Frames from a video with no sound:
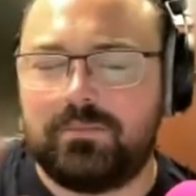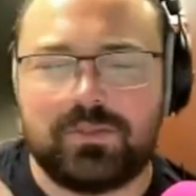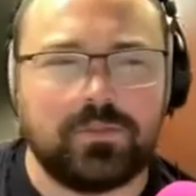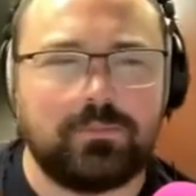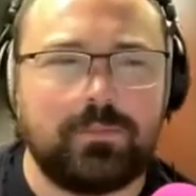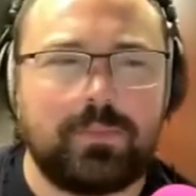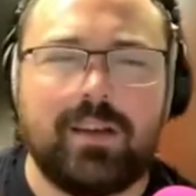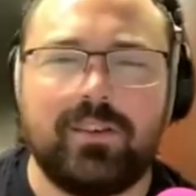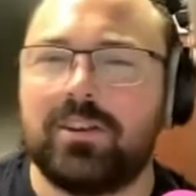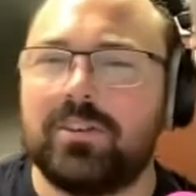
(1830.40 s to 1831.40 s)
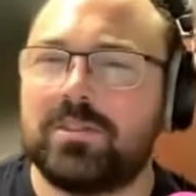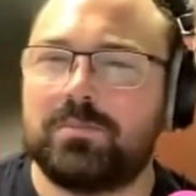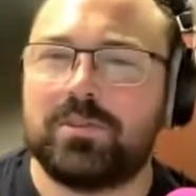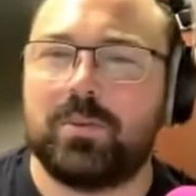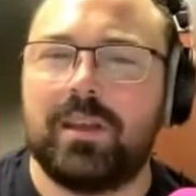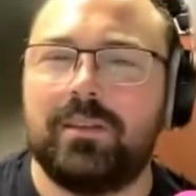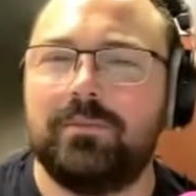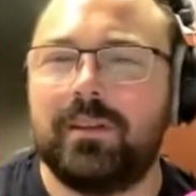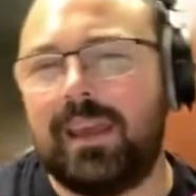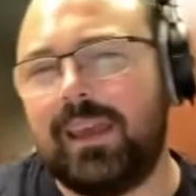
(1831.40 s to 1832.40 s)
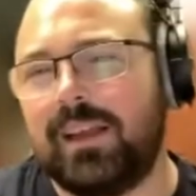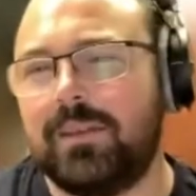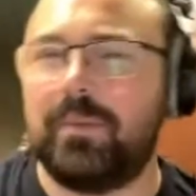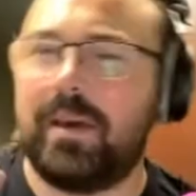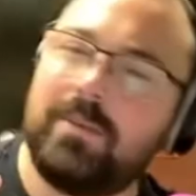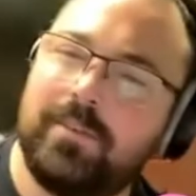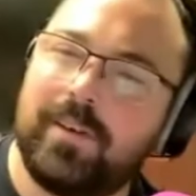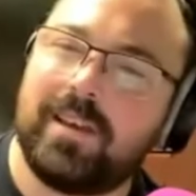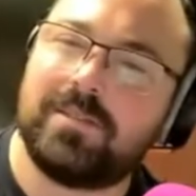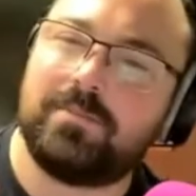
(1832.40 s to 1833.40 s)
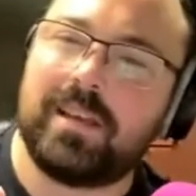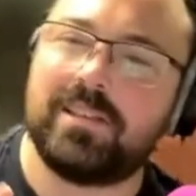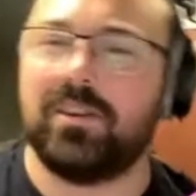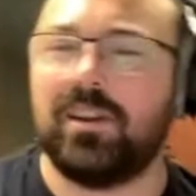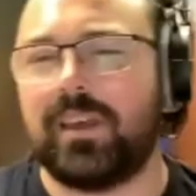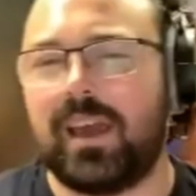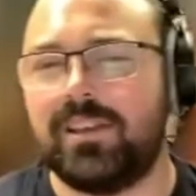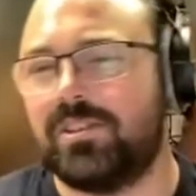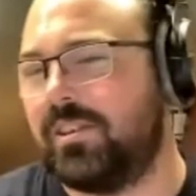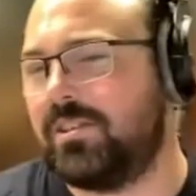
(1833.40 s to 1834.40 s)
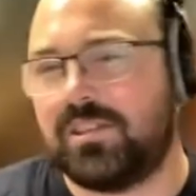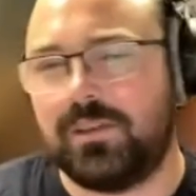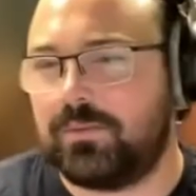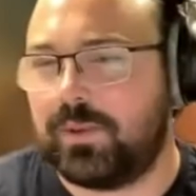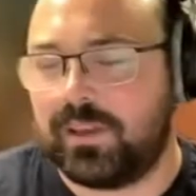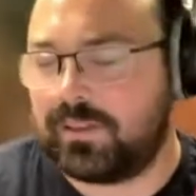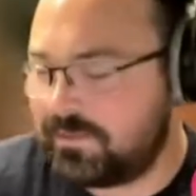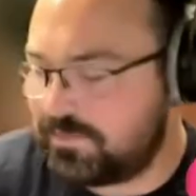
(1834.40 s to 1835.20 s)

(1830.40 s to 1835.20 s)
sort of paradox between heel and babyface based on location. It just seemed weird.